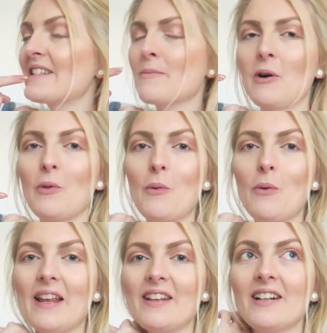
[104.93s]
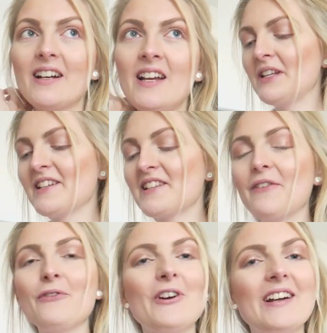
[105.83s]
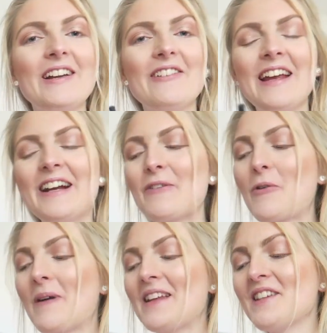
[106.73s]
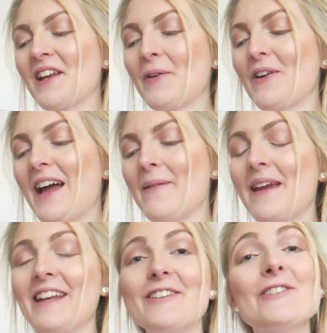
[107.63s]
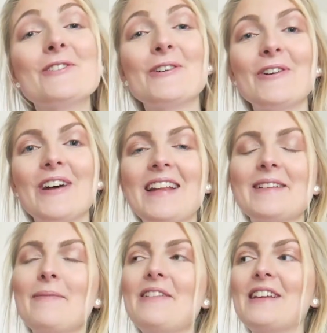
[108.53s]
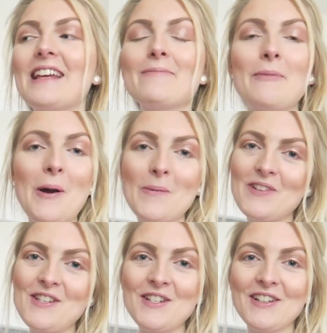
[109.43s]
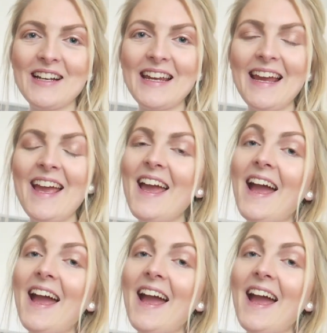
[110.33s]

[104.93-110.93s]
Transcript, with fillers: it's about the weather but just if you're new here on my channel I'm a Dutch girl and I'm living in Marmaris Turkey